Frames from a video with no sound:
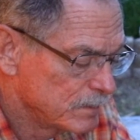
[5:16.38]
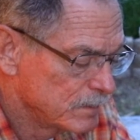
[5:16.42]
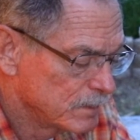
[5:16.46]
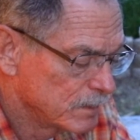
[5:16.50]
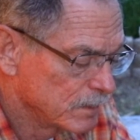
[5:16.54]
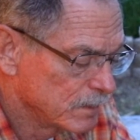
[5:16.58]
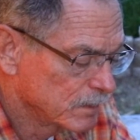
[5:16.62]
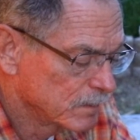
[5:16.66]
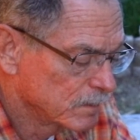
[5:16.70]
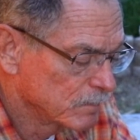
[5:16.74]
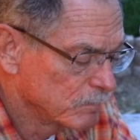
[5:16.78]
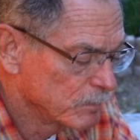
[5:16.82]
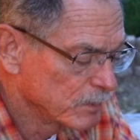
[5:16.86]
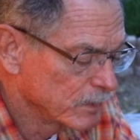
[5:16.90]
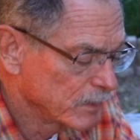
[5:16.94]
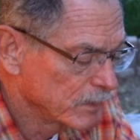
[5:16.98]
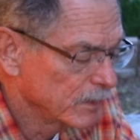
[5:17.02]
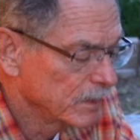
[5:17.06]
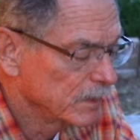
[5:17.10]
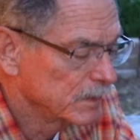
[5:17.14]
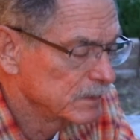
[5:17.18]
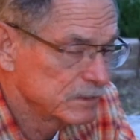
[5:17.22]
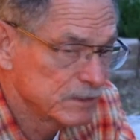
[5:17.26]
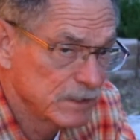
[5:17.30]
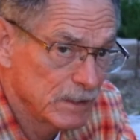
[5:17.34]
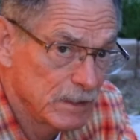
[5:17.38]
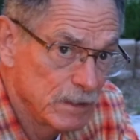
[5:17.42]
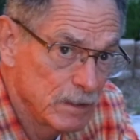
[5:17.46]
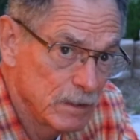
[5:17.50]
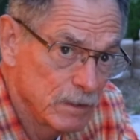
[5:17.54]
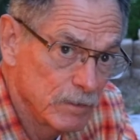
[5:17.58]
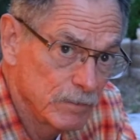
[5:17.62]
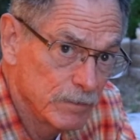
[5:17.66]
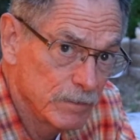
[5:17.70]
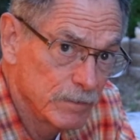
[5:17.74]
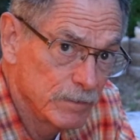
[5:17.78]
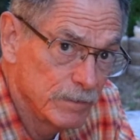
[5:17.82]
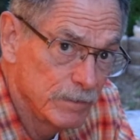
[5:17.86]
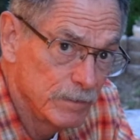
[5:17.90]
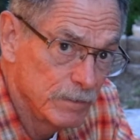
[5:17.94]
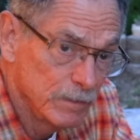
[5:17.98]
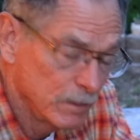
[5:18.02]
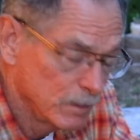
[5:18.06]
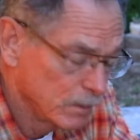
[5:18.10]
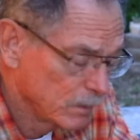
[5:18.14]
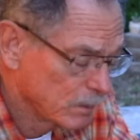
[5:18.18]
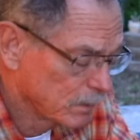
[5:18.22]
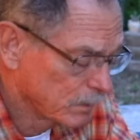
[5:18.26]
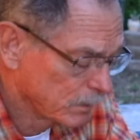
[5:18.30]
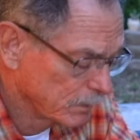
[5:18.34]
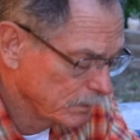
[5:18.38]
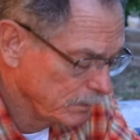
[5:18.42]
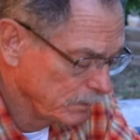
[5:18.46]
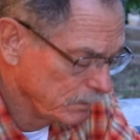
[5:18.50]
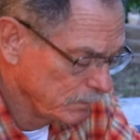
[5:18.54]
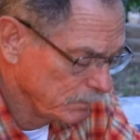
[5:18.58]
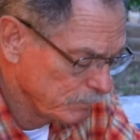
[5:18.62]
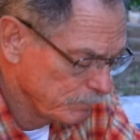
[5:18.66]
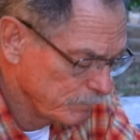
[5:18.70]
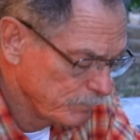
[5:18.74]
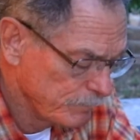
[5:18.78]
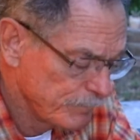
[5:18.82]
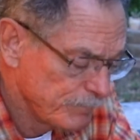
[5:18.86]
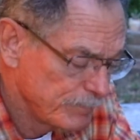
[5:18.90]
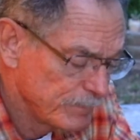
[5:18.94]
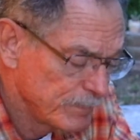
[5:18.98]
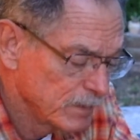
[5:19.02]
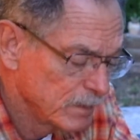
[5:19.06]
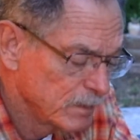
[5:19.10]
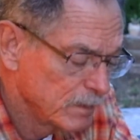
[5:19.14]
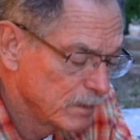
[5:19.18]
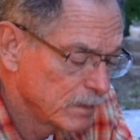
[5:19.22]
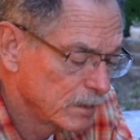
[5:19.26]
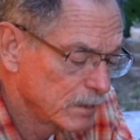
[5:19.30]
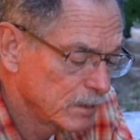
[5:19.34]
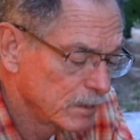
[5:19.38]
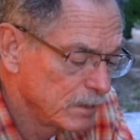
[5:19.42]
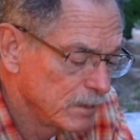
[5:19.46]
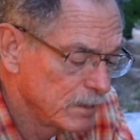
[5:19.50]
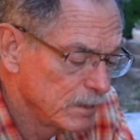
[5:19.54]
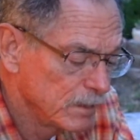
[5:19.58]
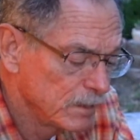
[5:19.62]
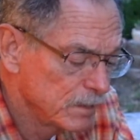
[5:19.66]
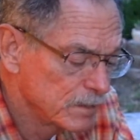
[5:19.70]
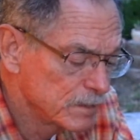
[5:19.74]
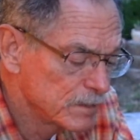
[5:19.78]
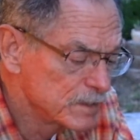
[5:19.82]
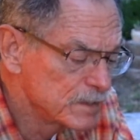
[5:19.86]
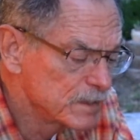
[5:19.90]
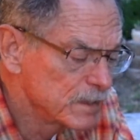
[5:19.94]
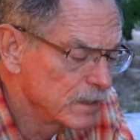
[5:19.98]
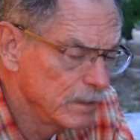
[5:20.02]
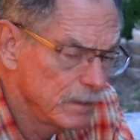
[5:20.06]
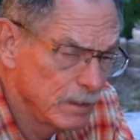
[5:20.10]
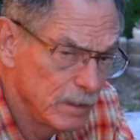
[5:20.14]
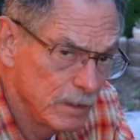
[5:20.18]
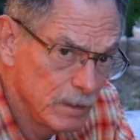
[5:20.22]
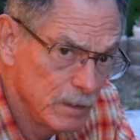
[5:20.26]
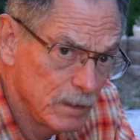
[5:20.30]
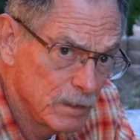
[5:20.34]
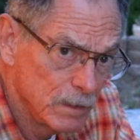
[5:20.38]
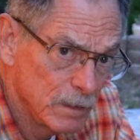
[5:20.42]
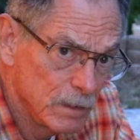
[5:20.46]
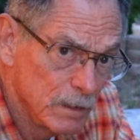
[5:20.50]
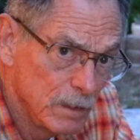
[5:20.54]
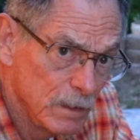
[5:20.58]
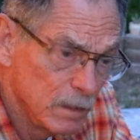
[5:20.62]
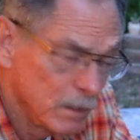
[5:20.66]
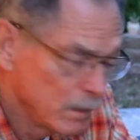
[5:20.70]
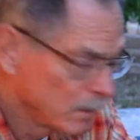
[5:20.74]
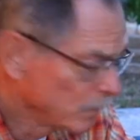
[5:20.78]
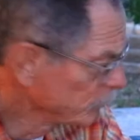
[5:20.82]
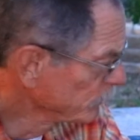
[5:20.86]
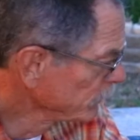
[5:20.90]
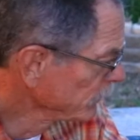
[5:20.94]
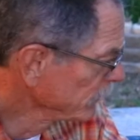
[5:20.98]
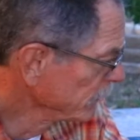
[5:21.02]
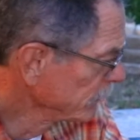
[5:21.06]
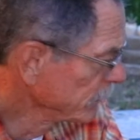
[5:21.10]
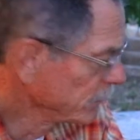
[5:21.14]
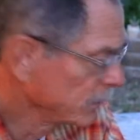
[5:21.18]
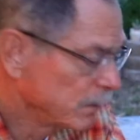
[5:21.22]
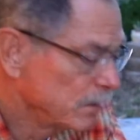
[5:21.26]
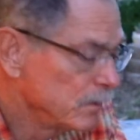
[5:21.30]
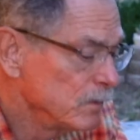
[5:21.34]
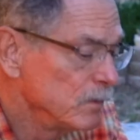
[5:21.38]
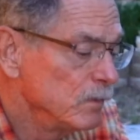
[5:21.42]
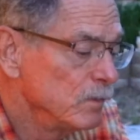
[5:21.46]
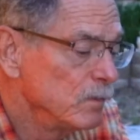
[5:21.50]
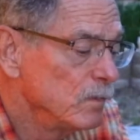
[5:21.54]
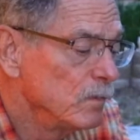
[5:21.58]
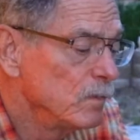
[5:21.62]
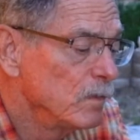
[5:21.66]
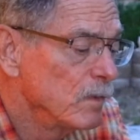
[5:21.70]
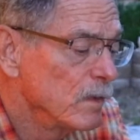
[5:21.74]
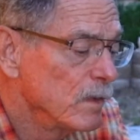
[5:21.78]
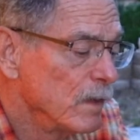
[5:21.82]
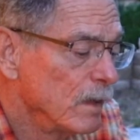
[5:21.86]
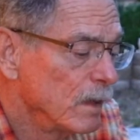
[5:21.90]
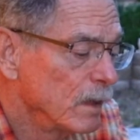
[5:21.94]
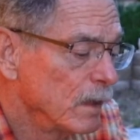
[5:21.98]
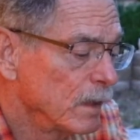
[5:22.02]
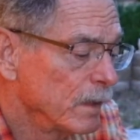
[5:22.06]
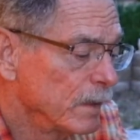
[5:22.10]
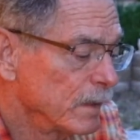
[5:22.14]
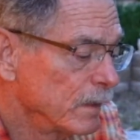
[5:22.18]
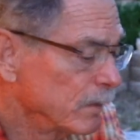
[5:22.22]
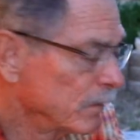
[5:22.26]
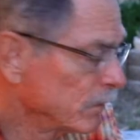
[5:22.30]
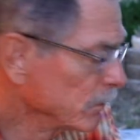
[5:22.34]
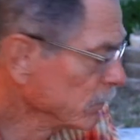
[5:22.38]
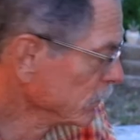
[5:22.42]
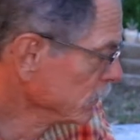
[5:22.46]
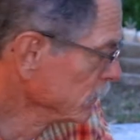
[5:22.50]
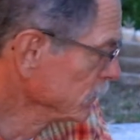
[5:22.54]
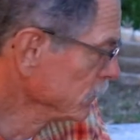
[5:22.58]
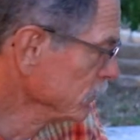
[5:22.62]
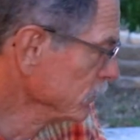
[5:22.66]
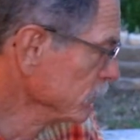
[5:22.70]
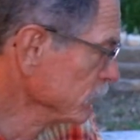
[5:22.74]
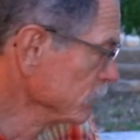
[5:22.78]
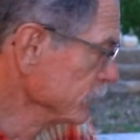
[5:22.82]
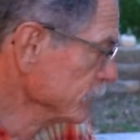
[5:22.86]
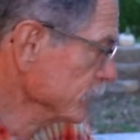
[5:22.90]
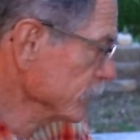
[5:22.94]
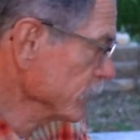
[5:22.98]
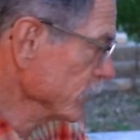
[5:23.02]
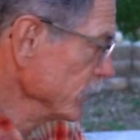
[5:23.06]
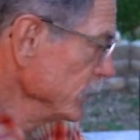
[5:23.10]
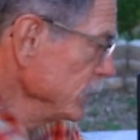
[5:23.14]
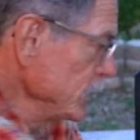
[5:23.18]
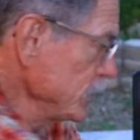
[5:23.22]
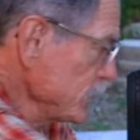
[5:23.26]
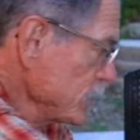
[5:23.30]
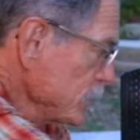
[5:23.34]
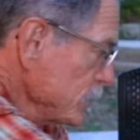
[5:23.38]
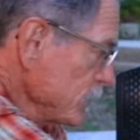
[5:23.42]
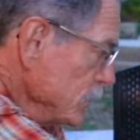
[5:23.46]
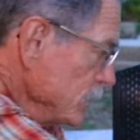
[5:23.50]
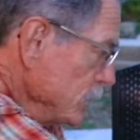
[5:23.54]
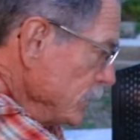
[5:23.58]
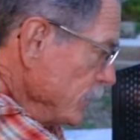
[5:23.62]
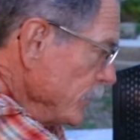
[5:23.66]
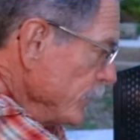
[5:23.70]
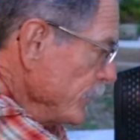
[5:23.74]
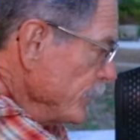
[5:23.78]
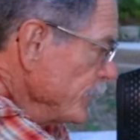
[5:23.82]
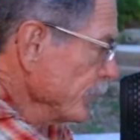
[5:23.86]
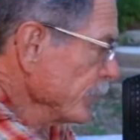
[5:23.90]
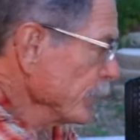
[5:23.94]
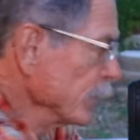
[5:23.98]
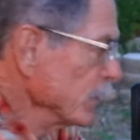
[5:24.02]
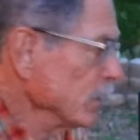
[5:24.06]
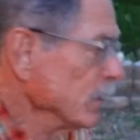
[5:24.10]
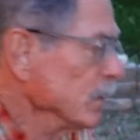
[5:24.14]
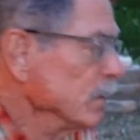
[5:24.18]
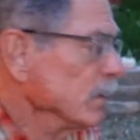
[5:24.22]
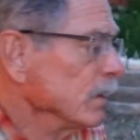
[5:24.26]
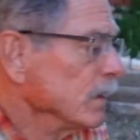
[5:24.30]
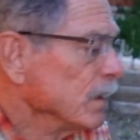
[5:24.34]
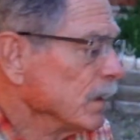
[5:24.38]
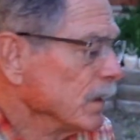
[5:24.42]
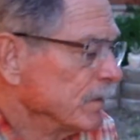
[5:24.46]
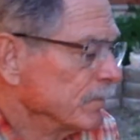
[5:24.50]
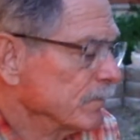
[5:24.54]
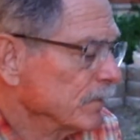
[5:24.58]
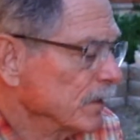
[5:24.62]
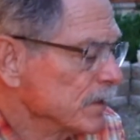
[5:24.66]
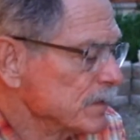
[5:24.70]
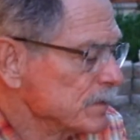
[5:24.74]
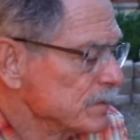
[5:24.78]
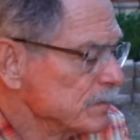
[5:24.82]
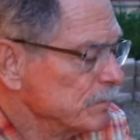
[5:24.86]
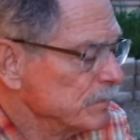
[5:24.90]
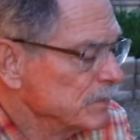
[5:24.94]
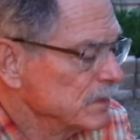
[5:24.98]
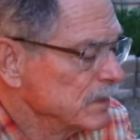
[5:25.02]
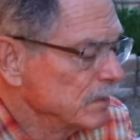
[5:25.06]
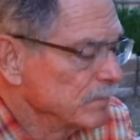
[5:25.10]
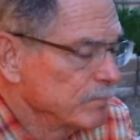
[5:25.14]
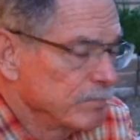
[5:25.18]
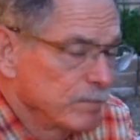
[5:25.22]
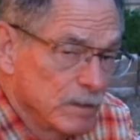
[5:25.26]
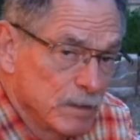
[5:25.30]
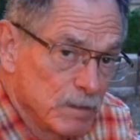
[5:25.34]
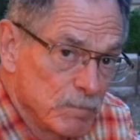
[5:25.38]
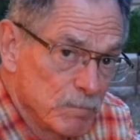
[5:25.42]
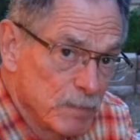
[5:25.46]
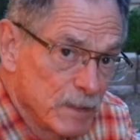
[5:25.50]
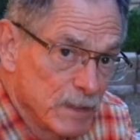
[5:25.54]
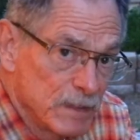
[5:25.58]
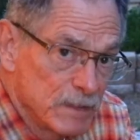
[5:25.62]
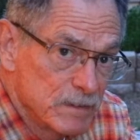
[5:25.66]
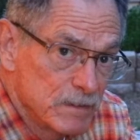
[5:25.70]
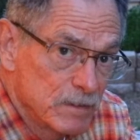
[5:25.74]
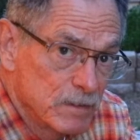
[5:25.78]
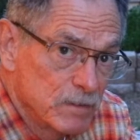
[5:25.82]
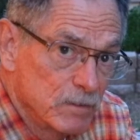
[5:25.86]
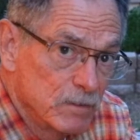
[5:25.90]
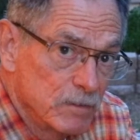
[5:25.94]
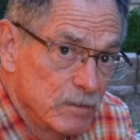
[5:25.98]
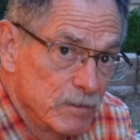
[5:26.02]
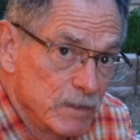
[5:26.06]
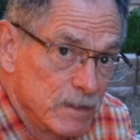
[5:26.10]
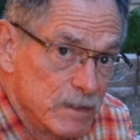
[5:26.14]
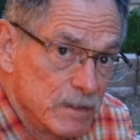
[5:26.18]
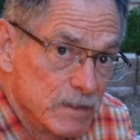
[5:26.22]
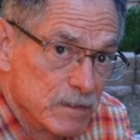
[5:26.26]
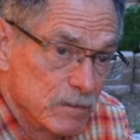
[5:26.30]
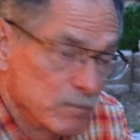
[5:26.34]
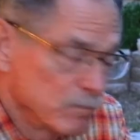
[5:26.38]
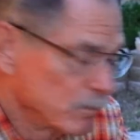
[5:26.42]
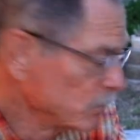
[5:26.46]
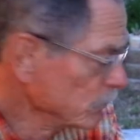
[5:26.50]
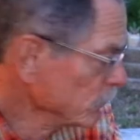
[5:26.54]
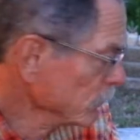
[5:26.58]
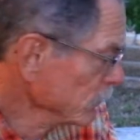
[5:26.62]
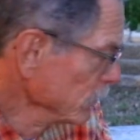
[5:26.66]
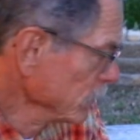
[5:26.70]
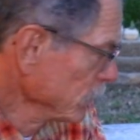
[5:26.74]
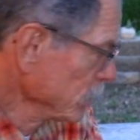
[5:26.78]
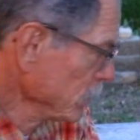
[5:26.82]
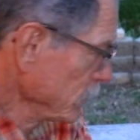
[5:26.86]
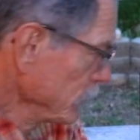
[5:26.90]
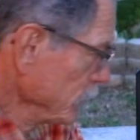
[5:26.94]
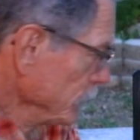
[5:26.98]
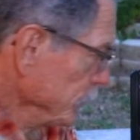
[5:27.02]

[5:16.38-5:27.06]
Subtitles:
take the bearings out, clean them, clean the inside, apply a new layer of grease. I've got some Teflon bicycle grease that would work.